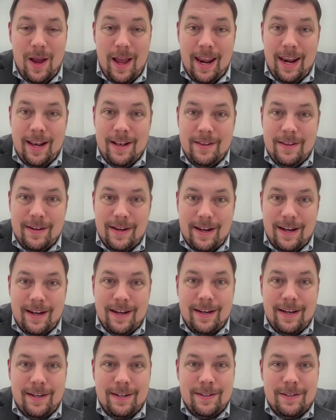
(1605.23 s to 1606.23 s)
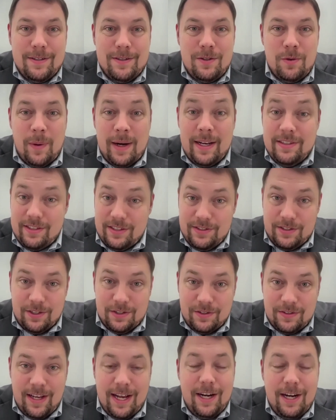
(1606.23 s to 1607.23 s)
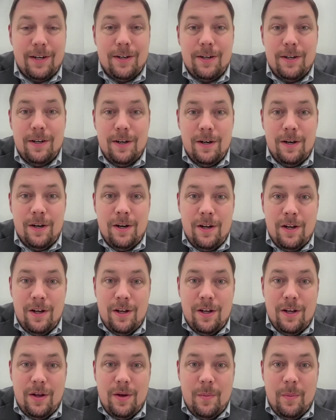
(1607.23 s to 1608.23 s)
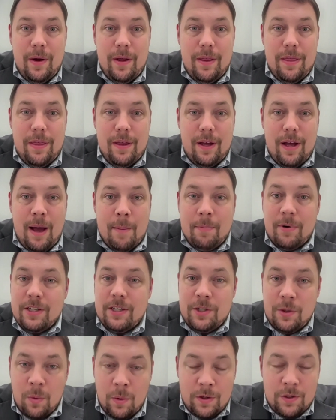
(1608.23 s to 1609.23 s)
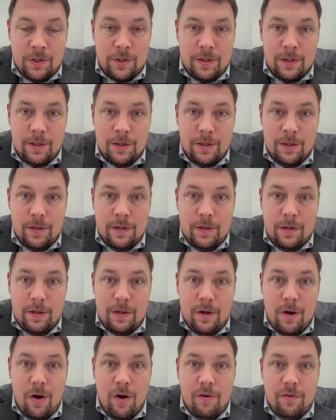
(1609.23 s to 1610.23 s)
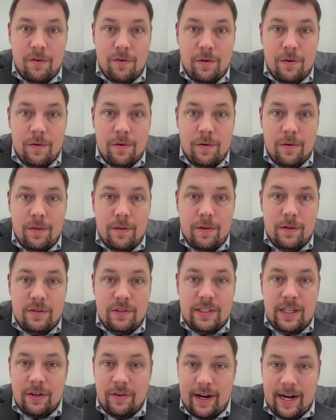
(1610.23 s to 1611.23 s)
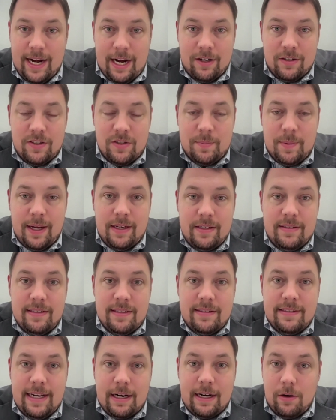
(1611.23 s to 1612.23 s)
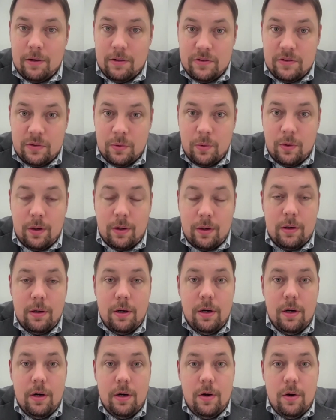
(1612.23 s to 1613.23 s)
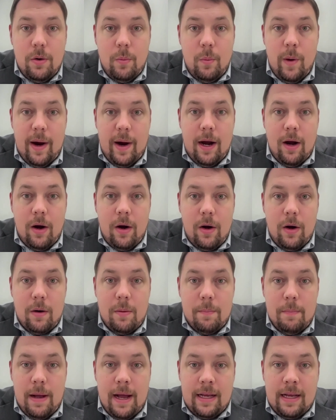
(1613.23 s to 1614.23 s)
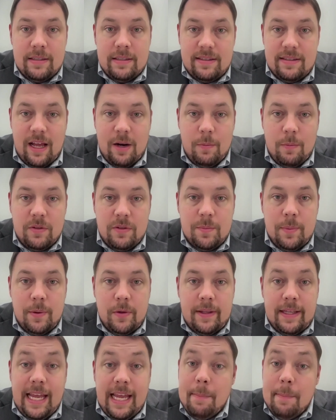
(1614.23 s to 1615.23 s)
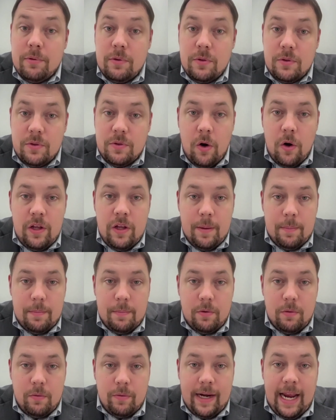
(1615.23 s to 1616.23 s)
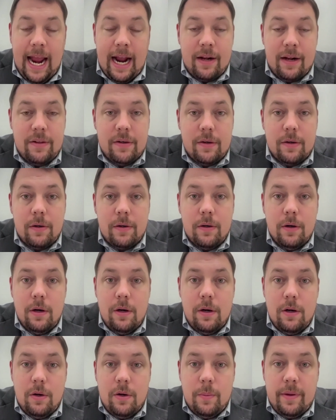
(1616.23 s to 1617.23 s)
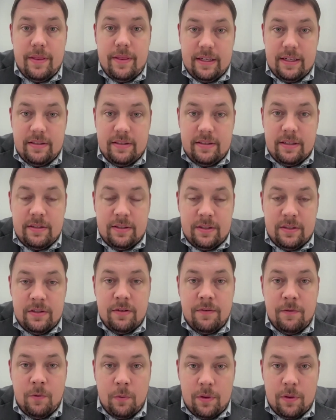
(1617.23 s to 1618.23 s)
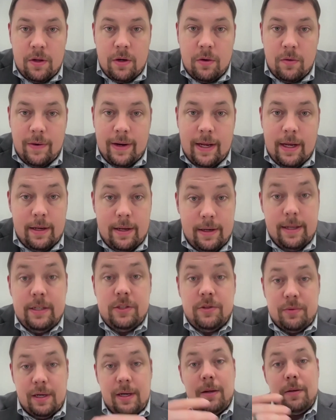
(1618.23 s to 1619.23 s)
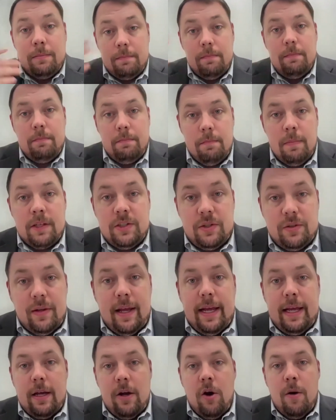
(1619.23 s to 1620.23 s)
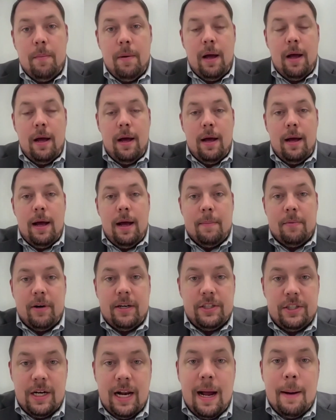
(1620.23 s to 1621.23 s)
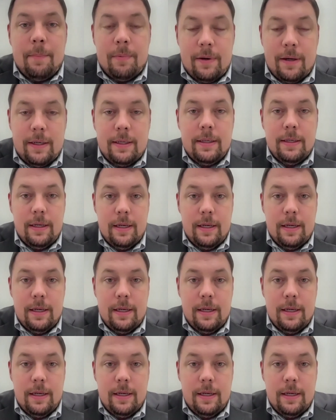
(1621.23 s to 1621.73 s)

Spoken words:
And 26 years later, with Operation Orchard over Syrian airspace in Deir al-Zor, where Assad was building a plutonium reactor with the assistance of North Korea, and Israel, much like Operation Opera,